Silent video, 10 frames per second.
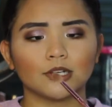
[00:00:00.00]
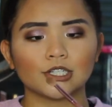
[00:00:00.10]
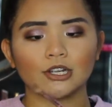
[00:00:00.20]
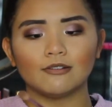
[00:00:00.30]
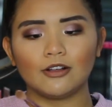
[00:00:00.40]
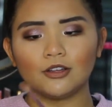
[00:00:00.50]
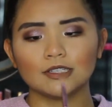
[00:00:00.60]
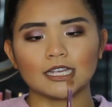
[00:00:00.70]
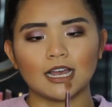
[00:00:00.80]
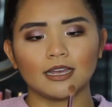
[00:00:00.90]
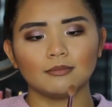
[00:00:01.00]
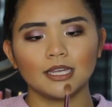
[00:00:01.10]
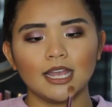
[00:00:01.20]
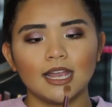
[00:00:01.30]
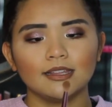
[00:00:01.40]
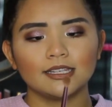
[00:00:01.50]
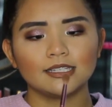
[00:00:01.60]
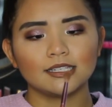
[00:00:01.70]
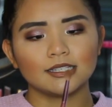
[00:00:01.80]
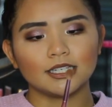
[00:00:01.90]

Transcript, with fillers: brush of all time. This is